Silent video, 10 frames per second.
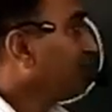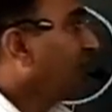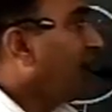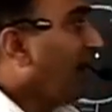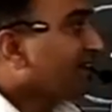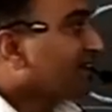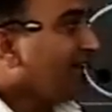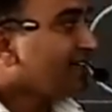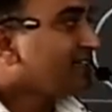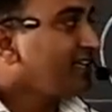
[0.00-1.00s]

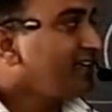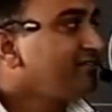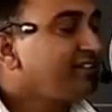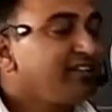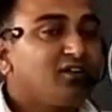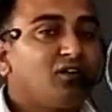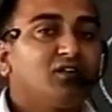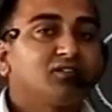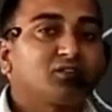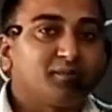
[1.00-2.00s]
attract every
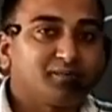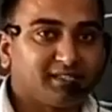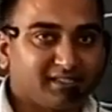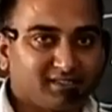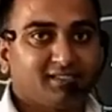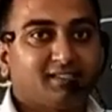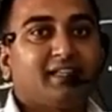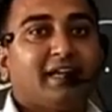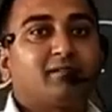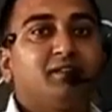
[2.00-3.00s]
other objects.
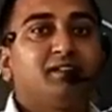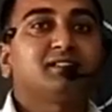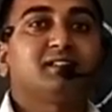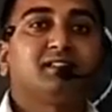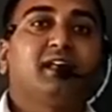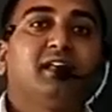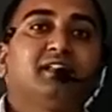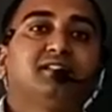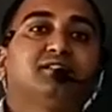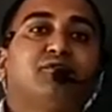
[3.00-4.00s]
That means there
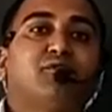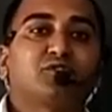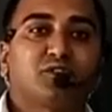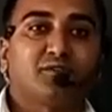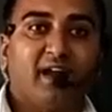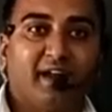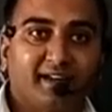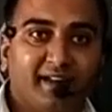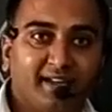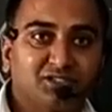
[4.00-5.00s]
is a force of
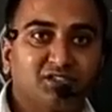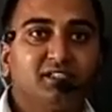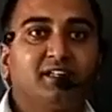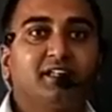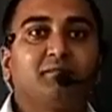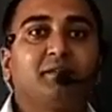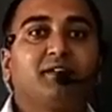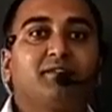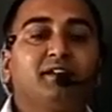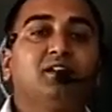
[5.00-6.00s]
attraction in
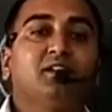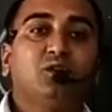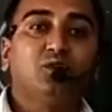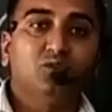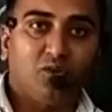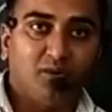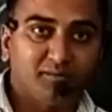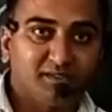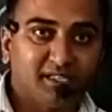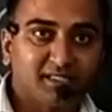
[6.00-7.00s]
between two
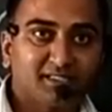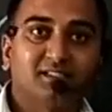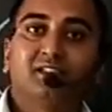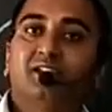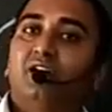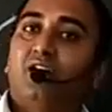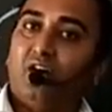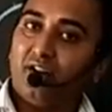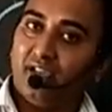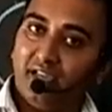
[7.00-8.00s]
objects
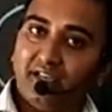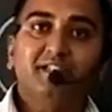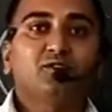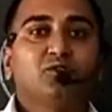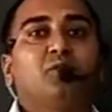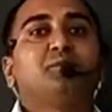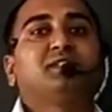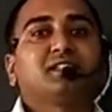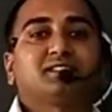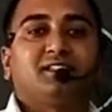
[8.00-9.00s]
or any two
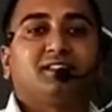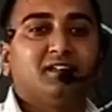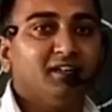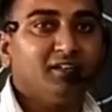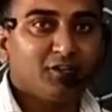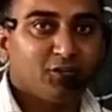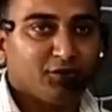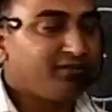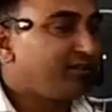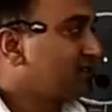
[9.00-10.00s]
objects in the
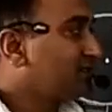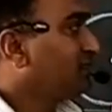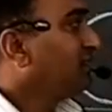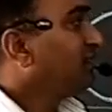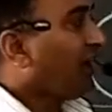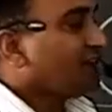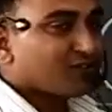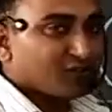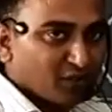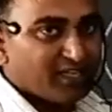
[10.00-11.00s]
universe. And
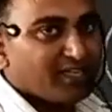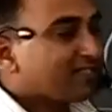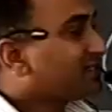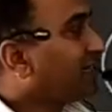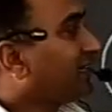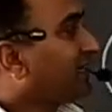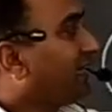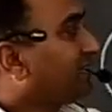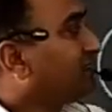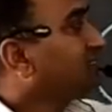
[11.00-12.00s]
so he is stating
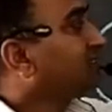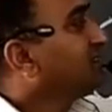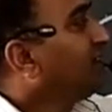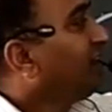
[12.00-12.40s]
like this: